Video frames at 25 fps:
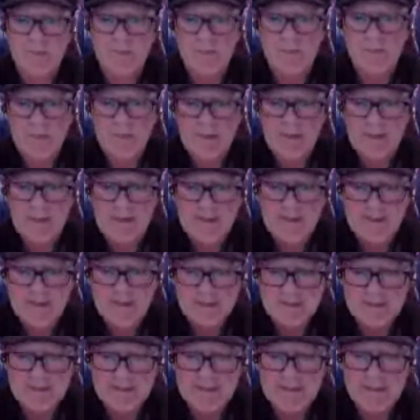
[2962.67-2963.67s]
And
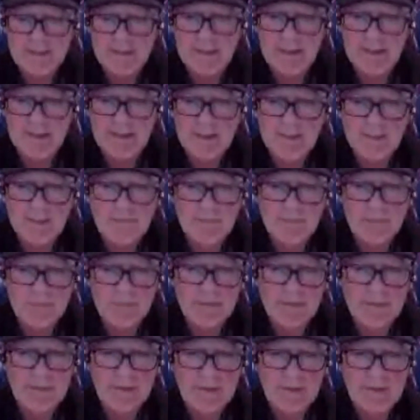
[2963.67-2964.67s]
I
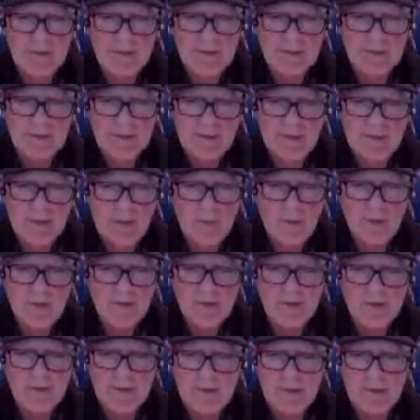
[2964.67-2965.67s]
wanted
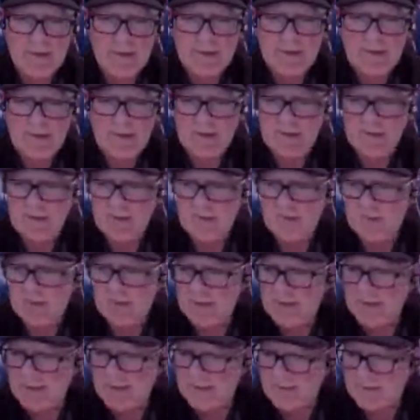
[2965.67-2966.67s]
it to
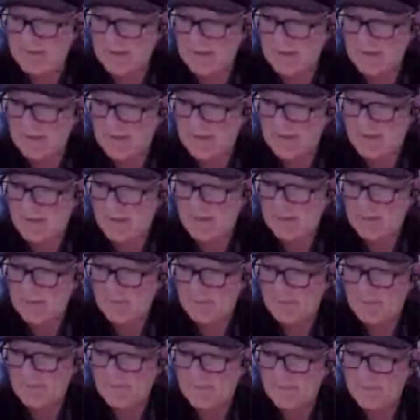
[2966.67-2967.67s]
be, a
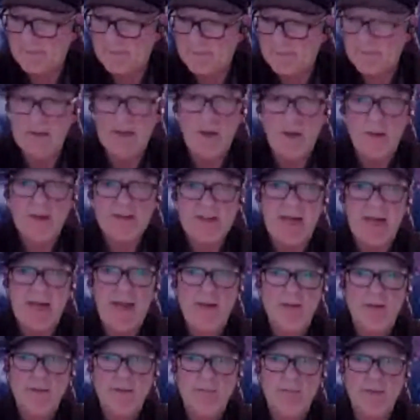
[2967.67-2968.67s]

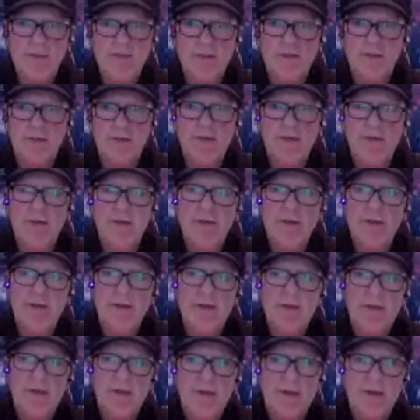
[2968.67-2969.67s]
daring mission.
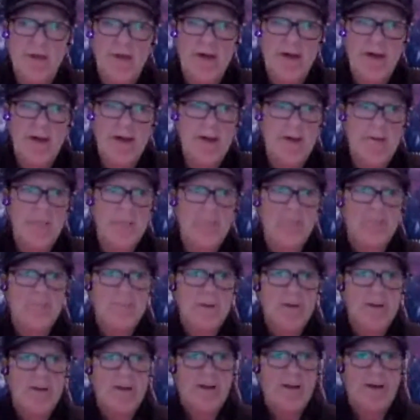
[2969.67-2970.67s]
And
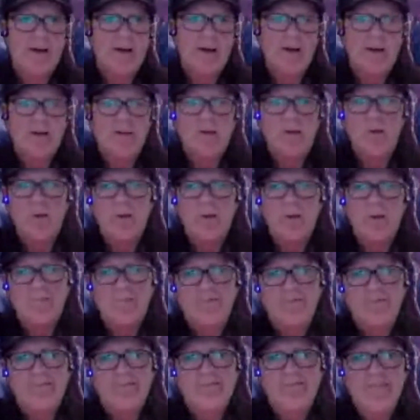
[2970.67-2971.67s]
I thought,
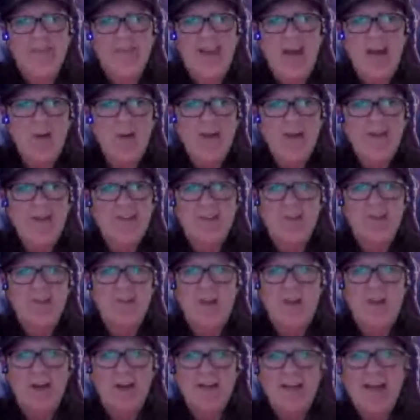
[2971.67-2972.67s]
no, he's just not a
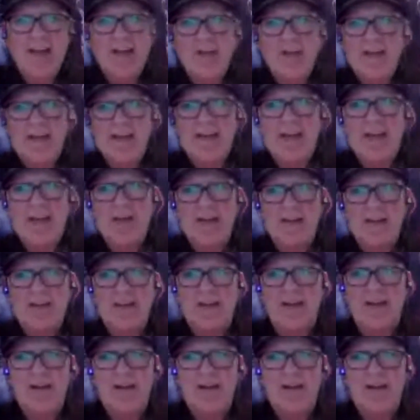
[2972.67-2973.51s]
daring character.